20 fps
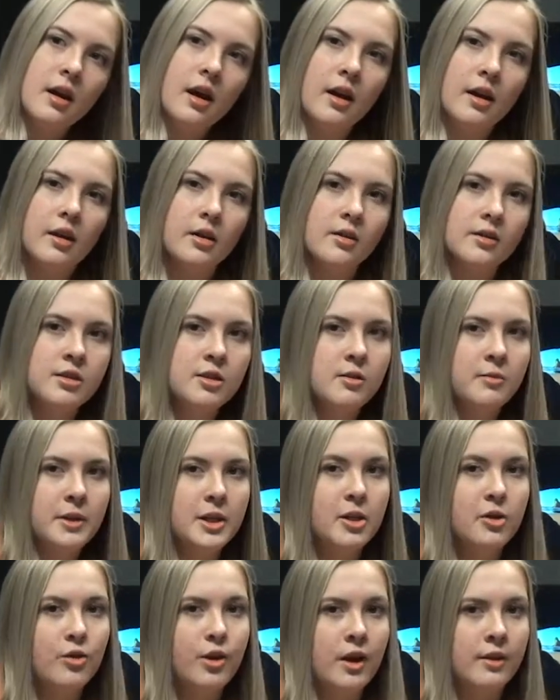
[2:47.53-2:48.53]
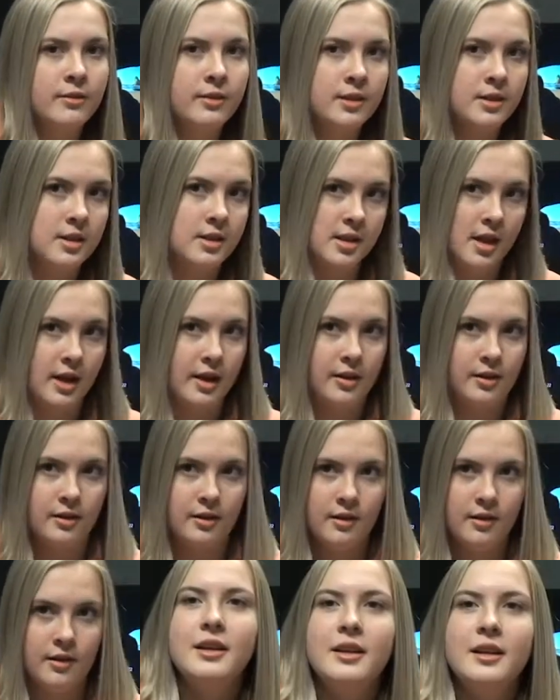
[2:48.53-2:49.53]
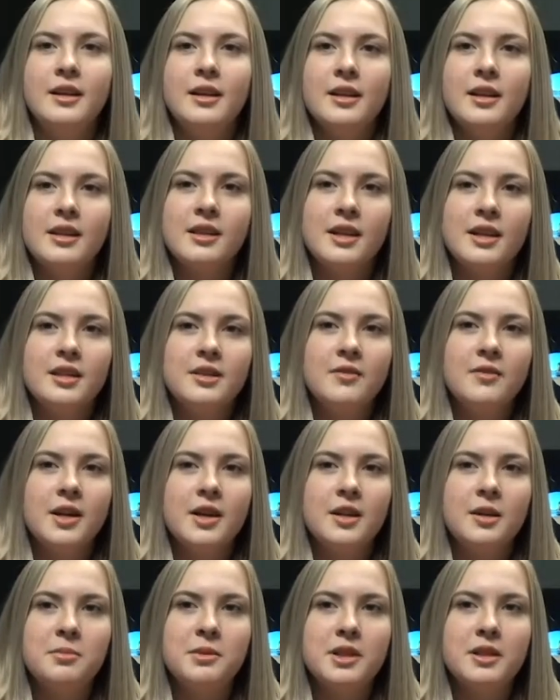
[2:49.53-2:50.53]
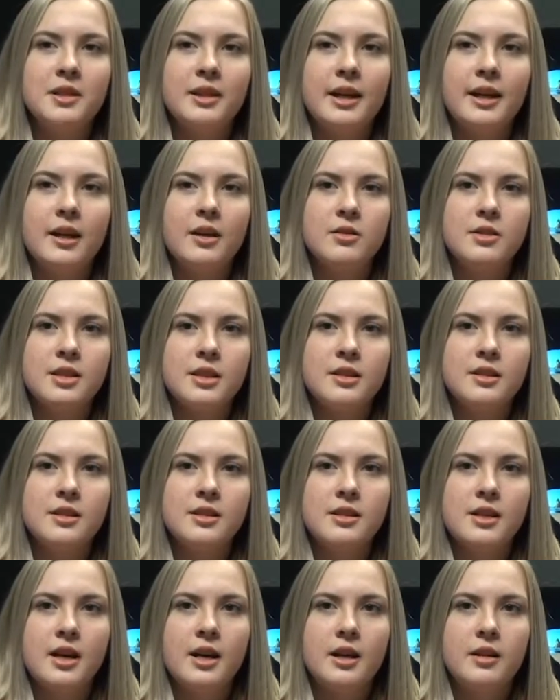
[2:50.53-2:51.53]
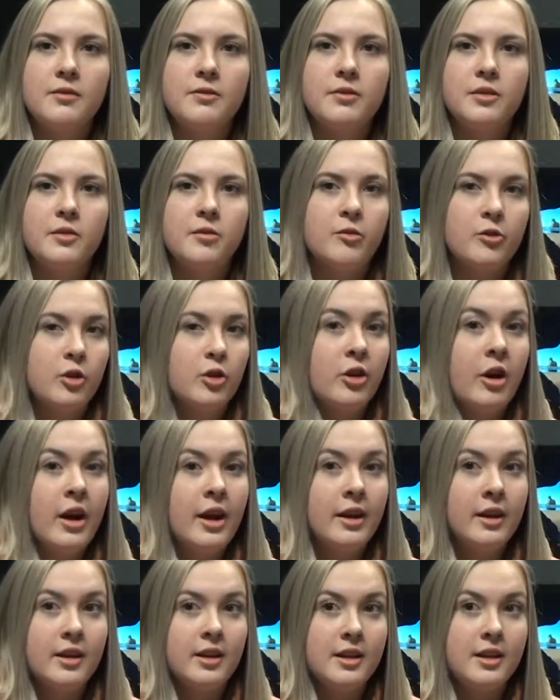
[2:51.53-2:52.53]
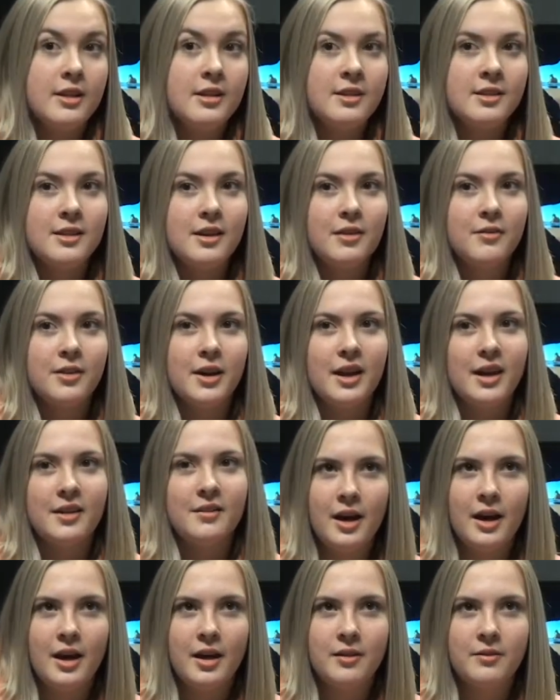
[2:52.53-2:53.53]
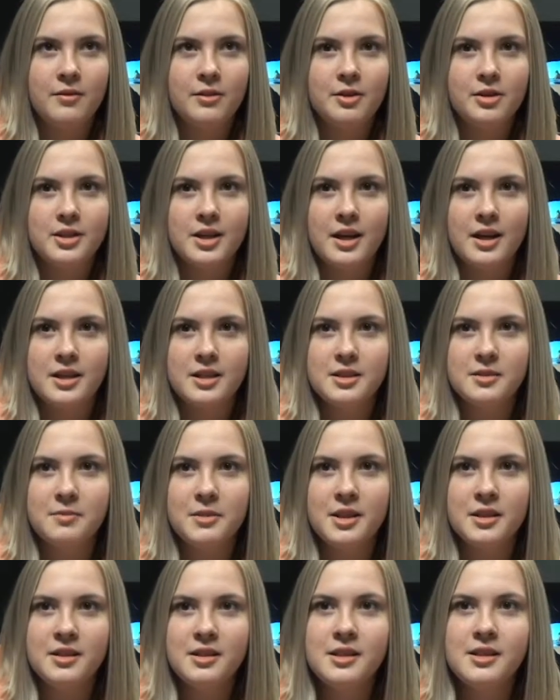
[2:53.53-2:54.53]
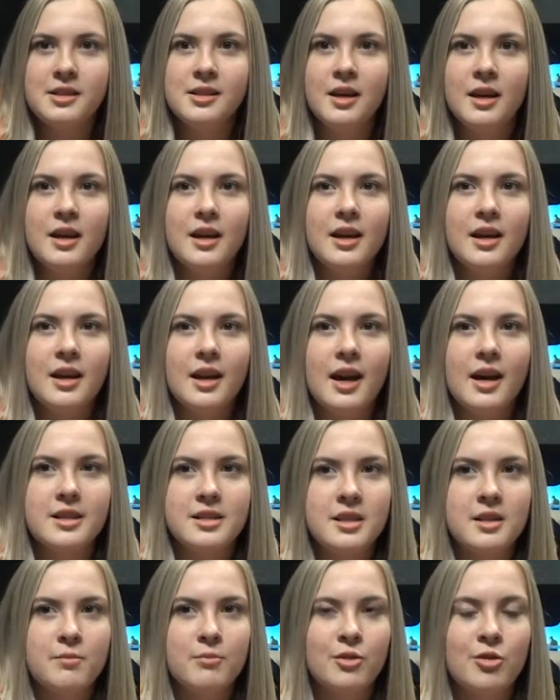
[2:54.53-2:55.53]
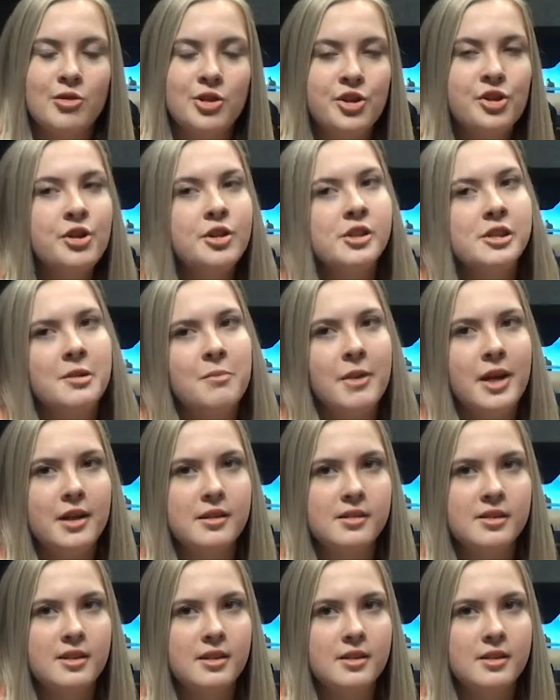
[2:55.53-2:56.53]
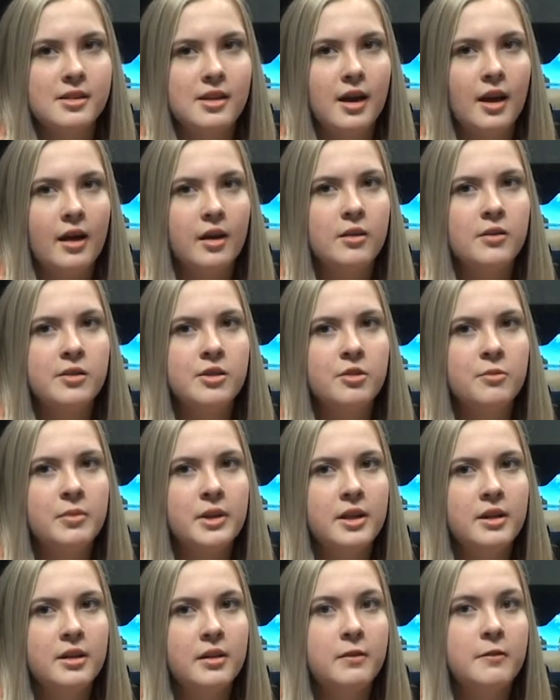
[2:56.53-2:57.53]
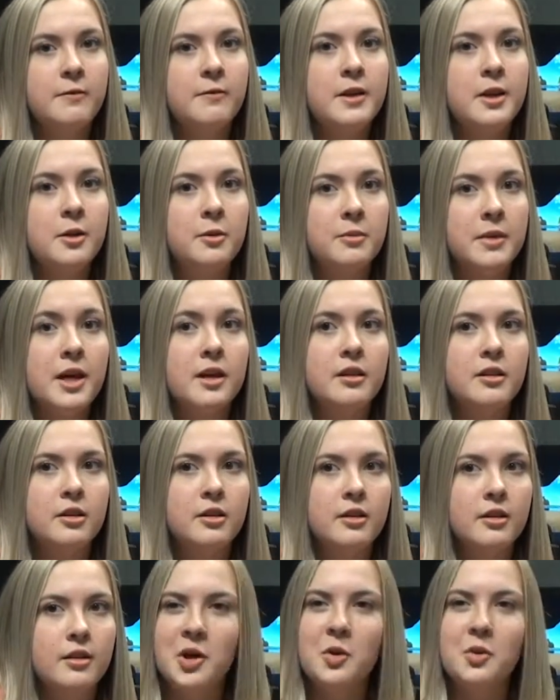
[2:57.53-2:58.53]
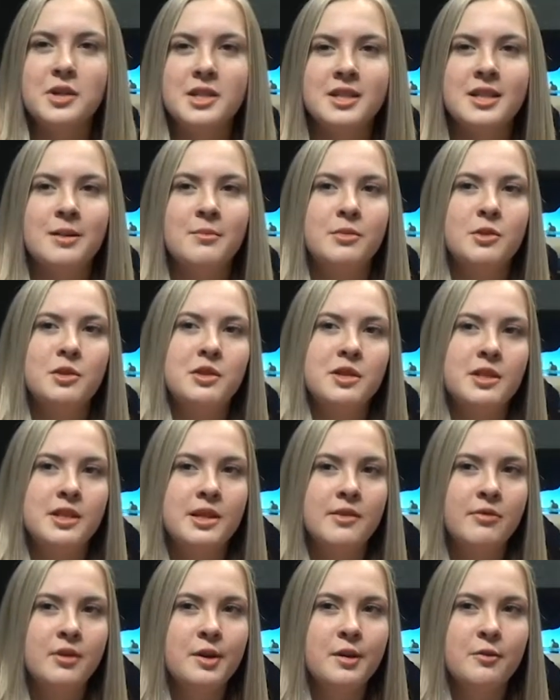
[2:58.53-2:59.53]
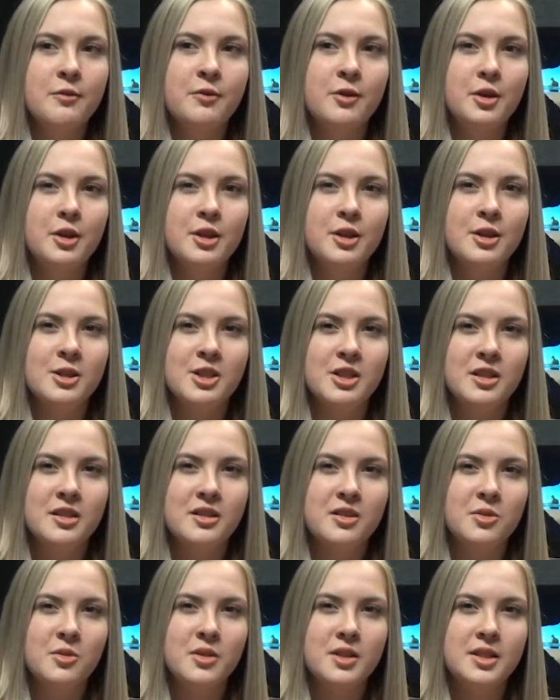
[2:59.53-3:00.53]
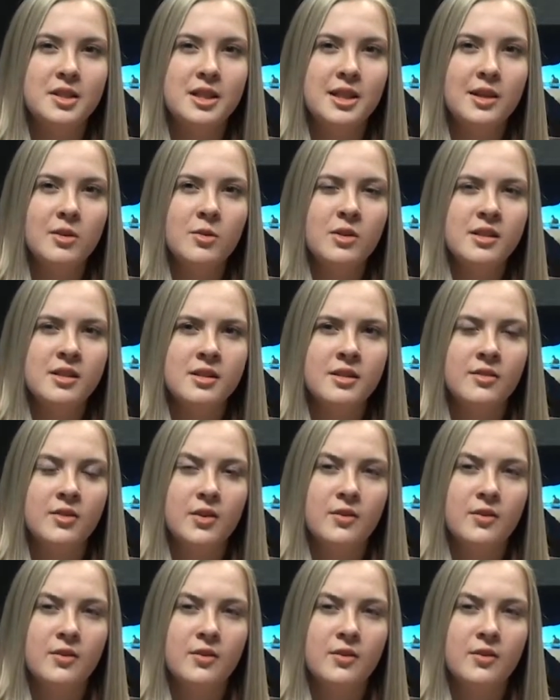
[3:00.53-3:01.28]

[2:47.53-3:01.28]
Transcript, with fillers: I could also be a graphic designer they develop the layout and design for varieties of ad advertisements, as in brochures and magazines. I could also be a film editor who assembles different footage into a sequence of